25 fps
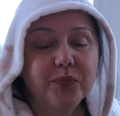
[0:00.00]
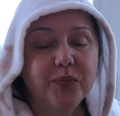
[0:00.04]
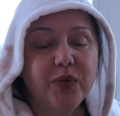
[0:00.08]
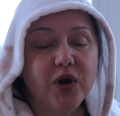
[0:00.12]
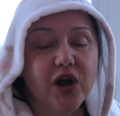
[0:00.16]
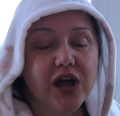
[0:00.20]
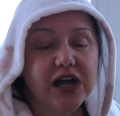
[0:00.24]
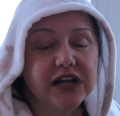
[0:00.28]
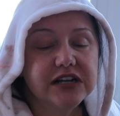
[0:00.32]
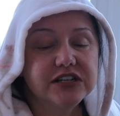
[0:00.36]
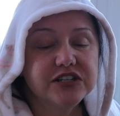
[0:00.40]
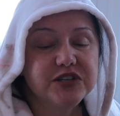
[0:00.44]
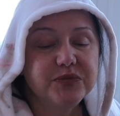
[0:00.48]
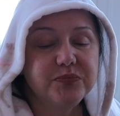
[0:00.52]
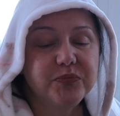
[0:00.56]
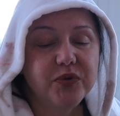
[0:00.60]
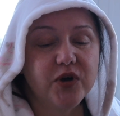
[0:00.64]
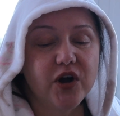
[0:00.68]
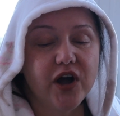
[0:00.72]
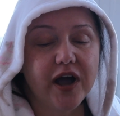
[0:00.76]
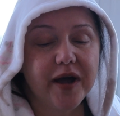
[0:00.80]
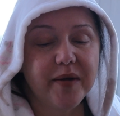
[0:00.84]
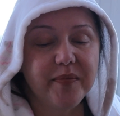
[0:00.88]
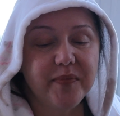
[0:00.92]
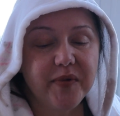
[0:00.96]
Boxy
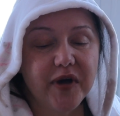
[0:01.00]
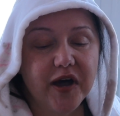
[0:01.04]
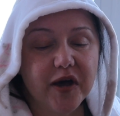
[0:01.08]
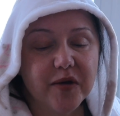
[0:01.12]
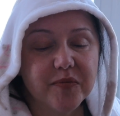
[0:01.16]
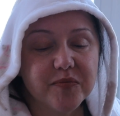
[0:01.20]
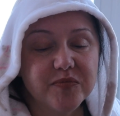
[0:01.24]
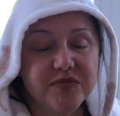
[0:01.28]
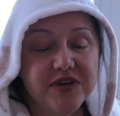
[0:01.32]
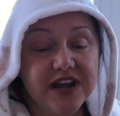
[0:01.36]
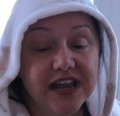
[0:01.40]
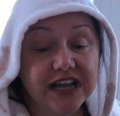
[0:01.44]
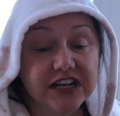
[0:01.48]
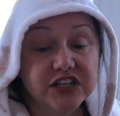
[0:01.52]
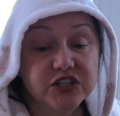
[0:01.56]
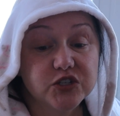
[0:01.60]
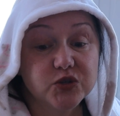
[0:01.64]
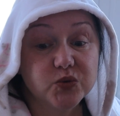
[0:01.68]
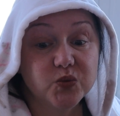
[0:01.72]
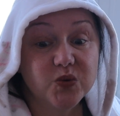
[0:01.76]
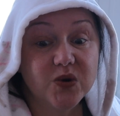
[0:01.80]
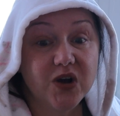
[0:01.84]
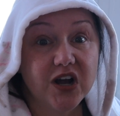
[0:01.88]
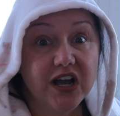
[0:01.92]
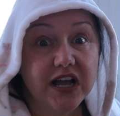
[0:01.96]
pop-up,
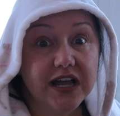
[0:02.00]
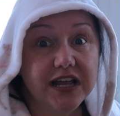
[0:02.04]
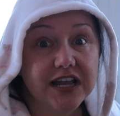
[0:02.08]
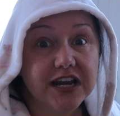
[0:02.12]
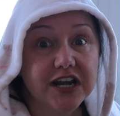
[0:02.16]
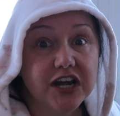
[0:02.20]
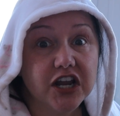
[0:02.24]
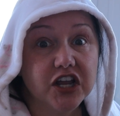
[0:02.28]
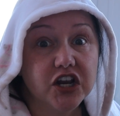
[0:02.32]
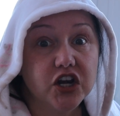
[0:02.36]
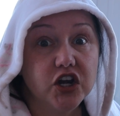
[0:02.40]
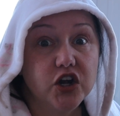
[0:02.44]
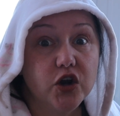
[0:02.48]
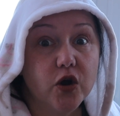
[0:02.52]
next one,